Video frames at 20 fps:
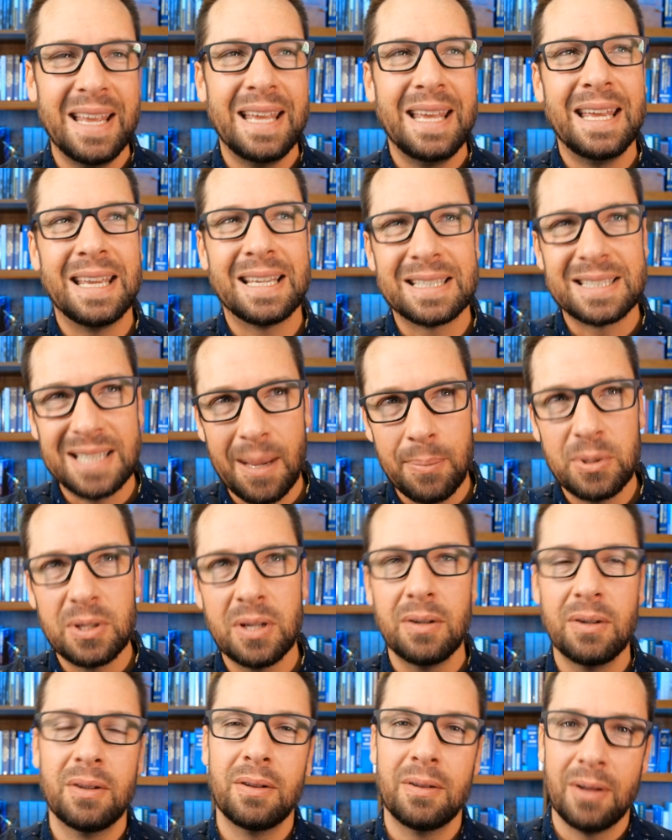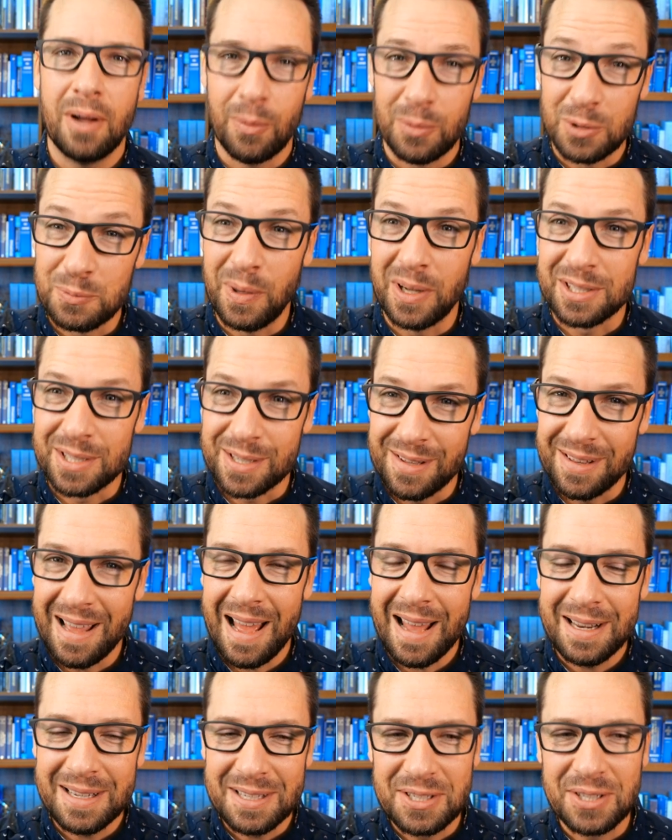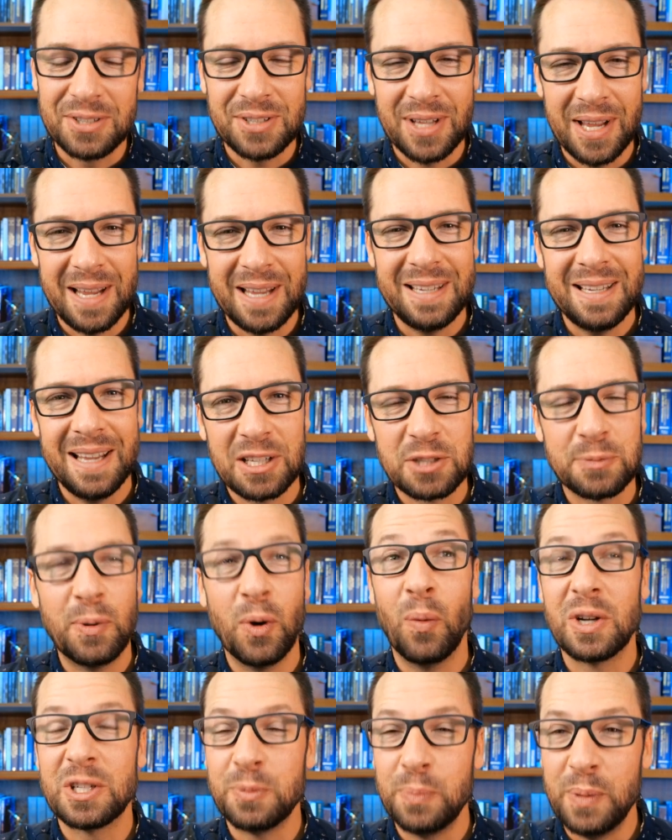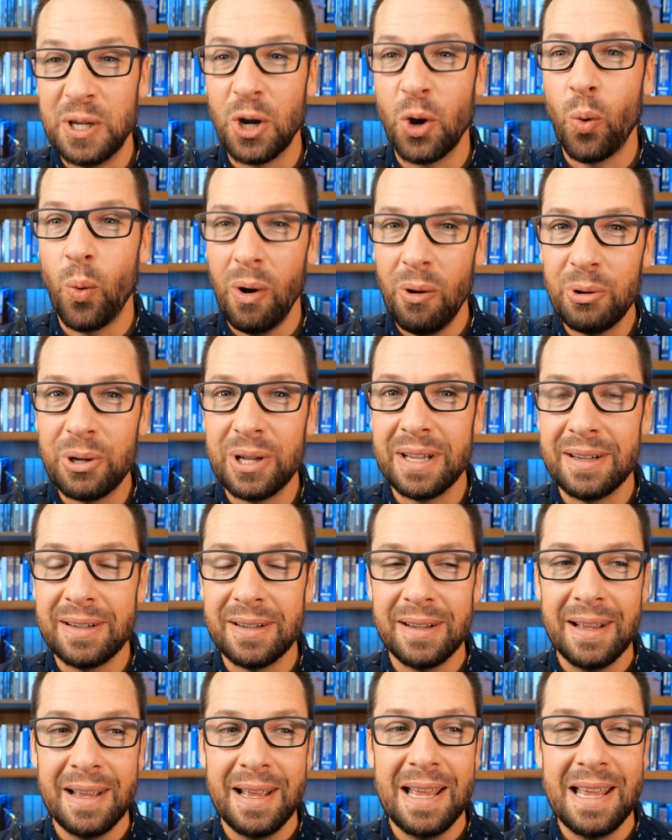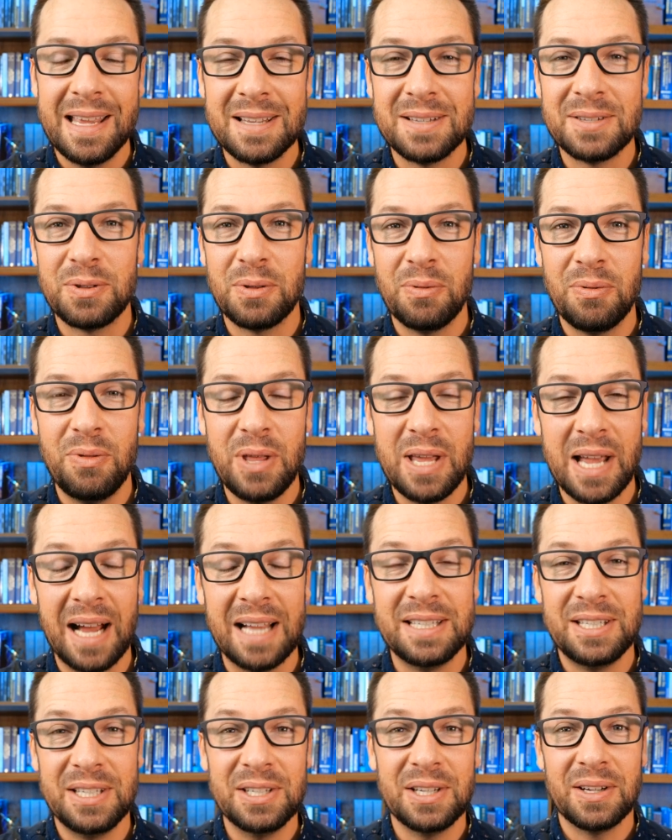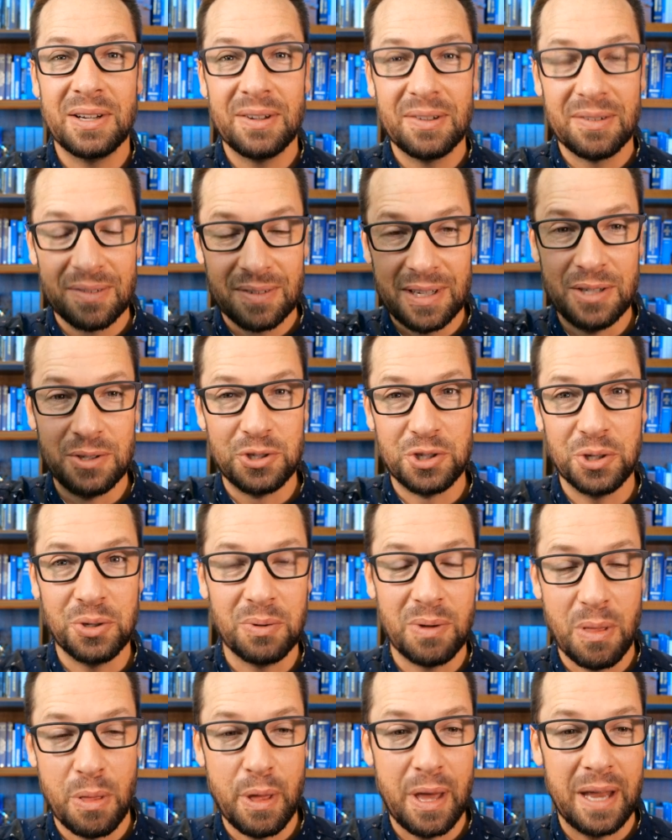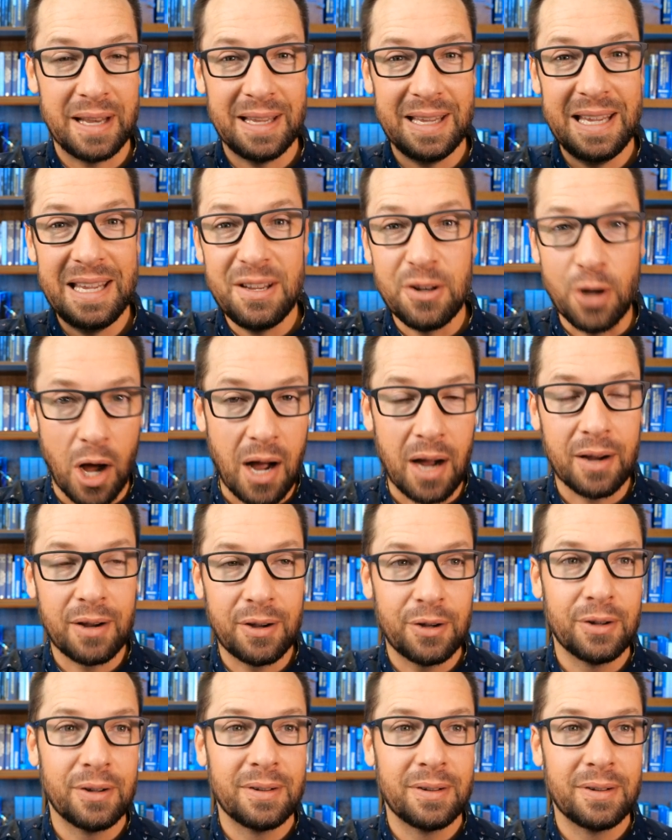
except a response to that is to say, yes, but what's being quoted is the idea in Jude that Enoch